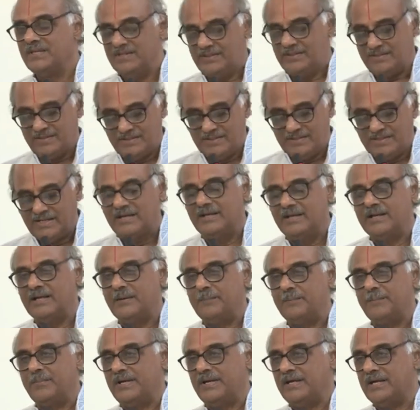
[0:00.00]
Then
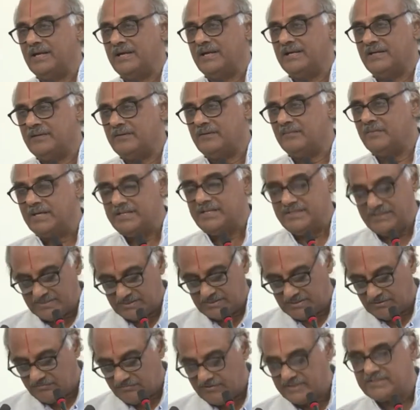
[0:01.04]
Priya and
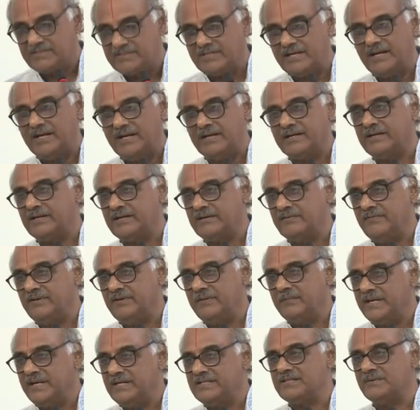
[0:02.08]
myself, we sat and we
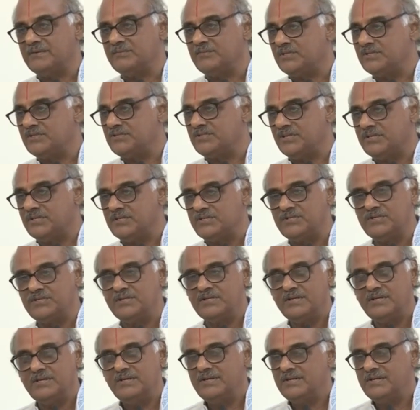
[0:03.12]
made some research.
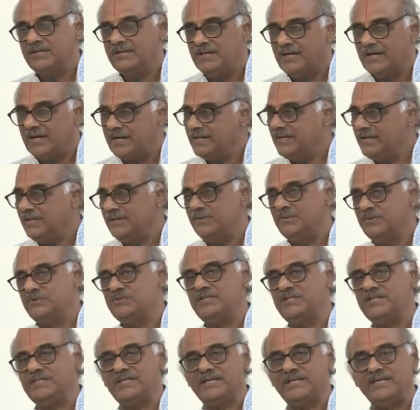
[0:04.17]
And
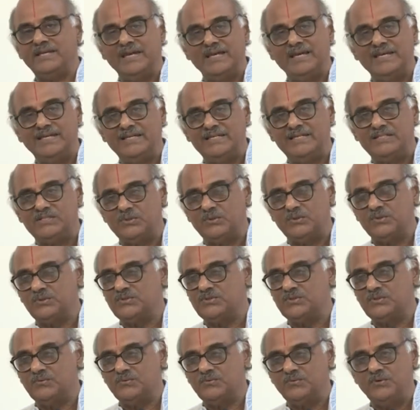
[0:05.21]
using the AI
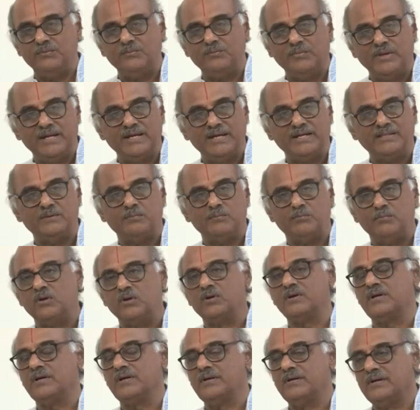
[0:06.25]
tools, we made the
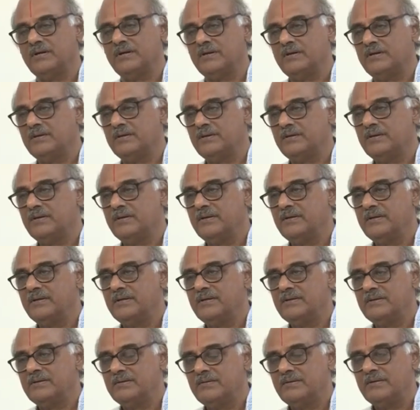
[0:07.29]
book,
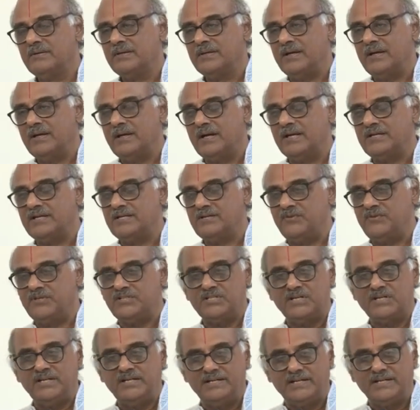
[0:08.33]

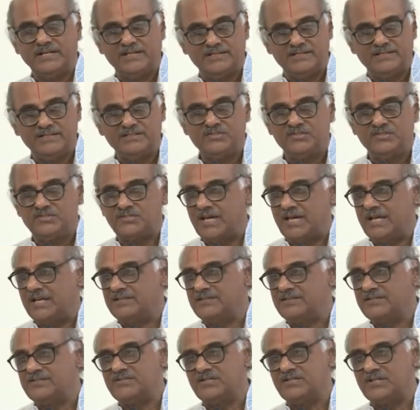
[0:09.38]
Artificial Intelligence,
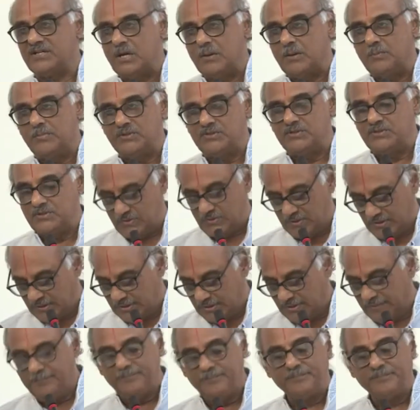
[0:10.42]
Challenges and Opportunity.